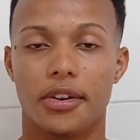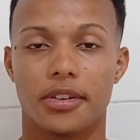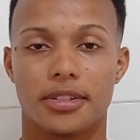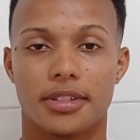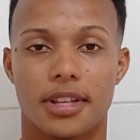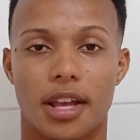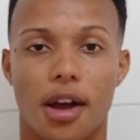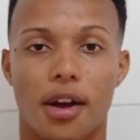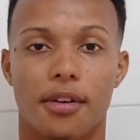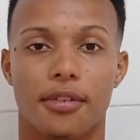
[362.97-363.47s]

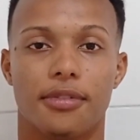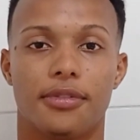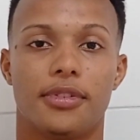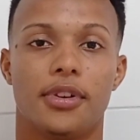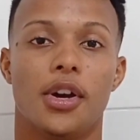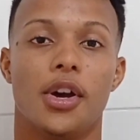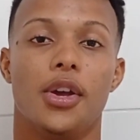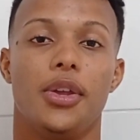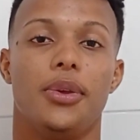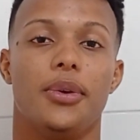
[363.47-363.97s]
yourself,
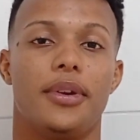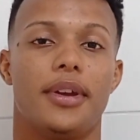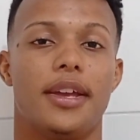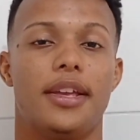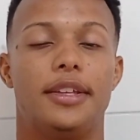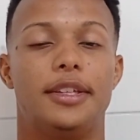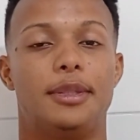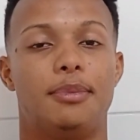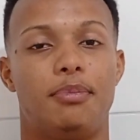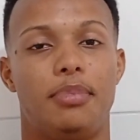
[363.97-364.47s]
you
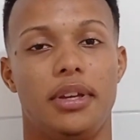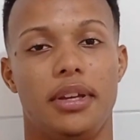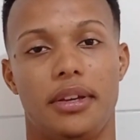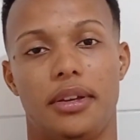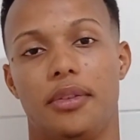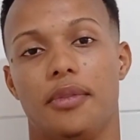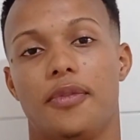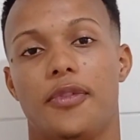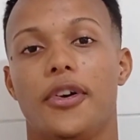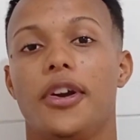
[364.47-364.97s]
can speak
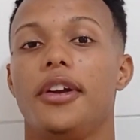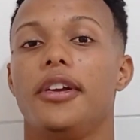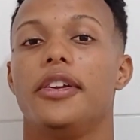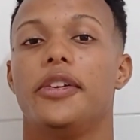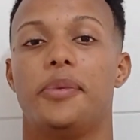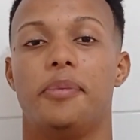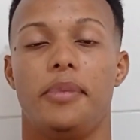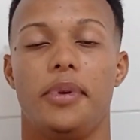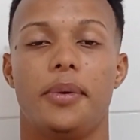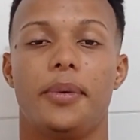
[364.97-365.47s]
in front of
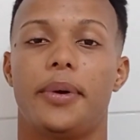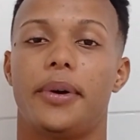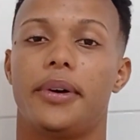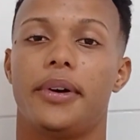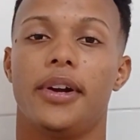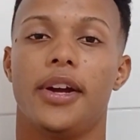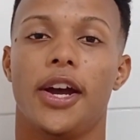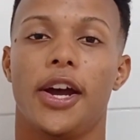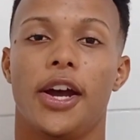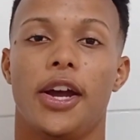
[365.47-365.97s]
the mirror,
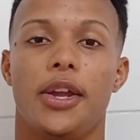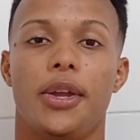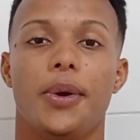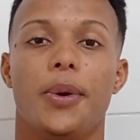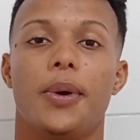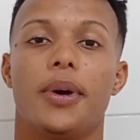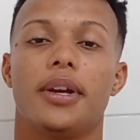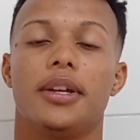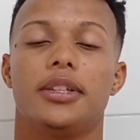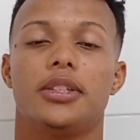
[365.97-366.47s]
you
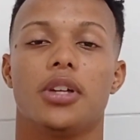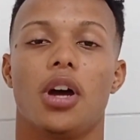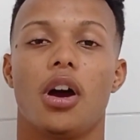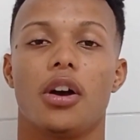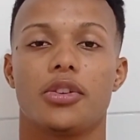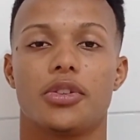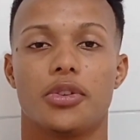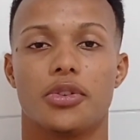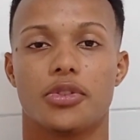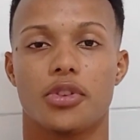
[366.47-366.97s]
can
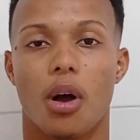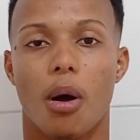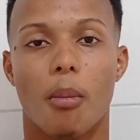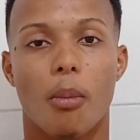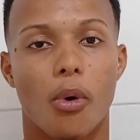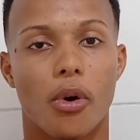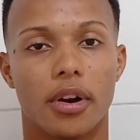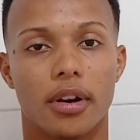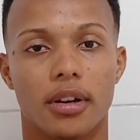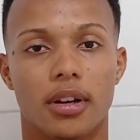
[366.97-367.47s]
talk to
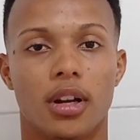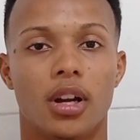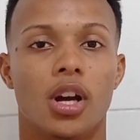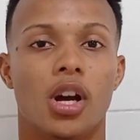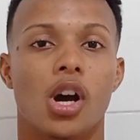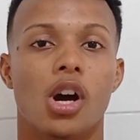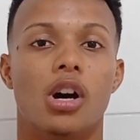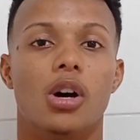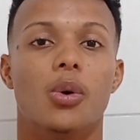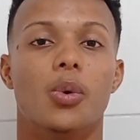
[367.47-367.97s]
someone,
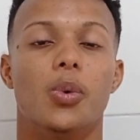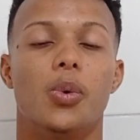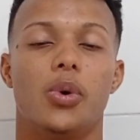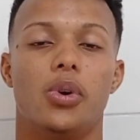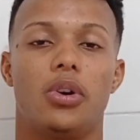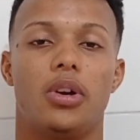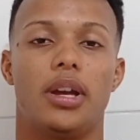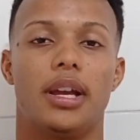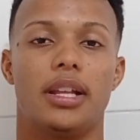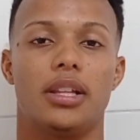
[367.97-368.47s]

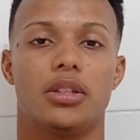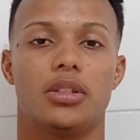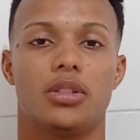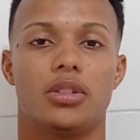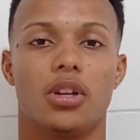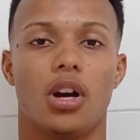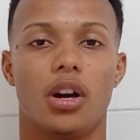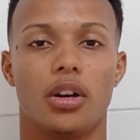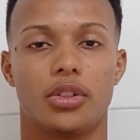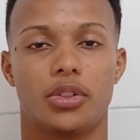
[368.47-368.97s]
you can
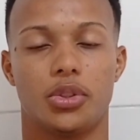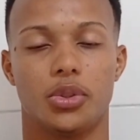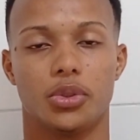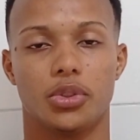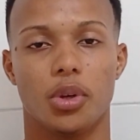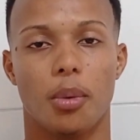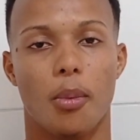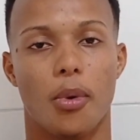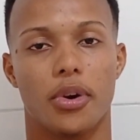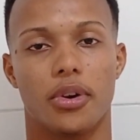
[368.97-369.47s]
talk to
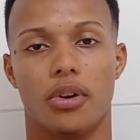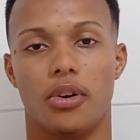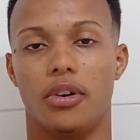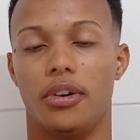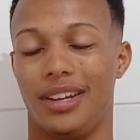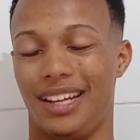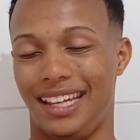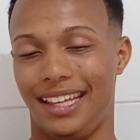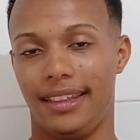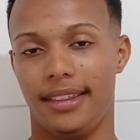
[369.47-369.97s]
someone
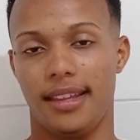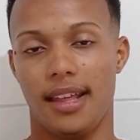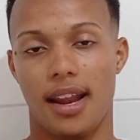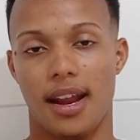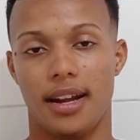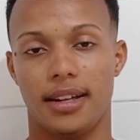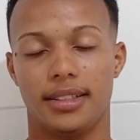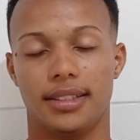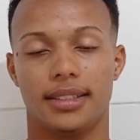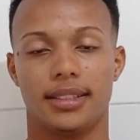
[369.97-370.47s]
on
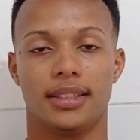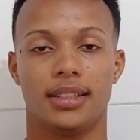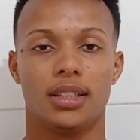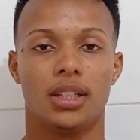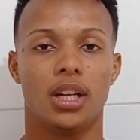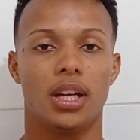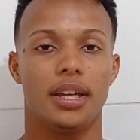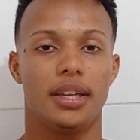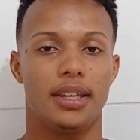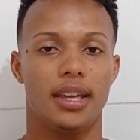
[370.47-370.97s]
internet,
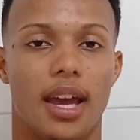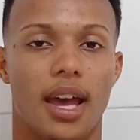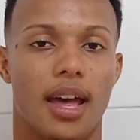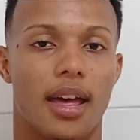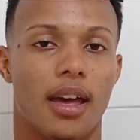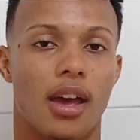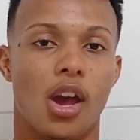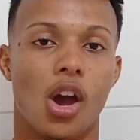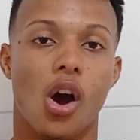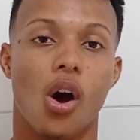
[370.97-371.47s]

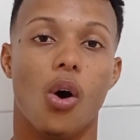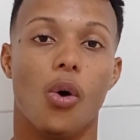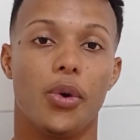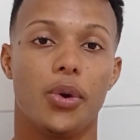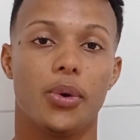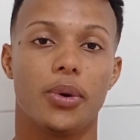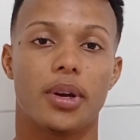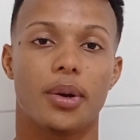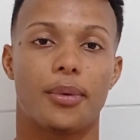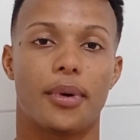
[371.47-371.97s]
yeah, or
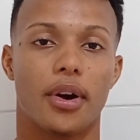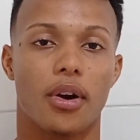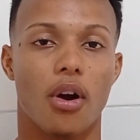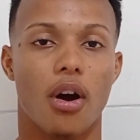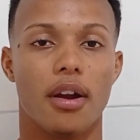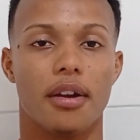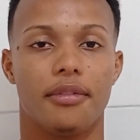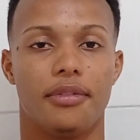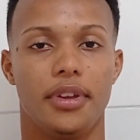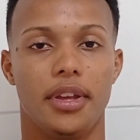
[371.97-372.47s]
you can
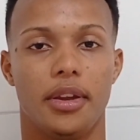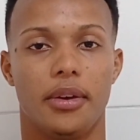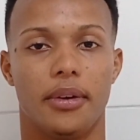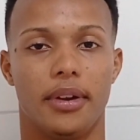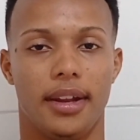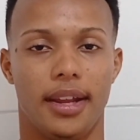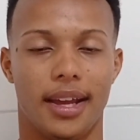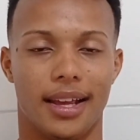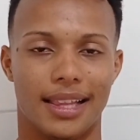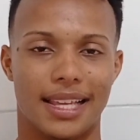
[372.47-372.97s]
record a video
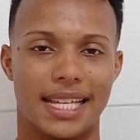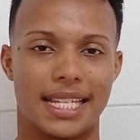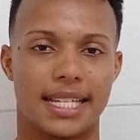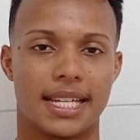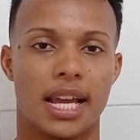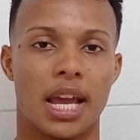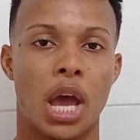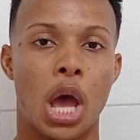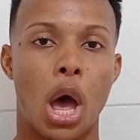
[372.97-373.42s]
in English.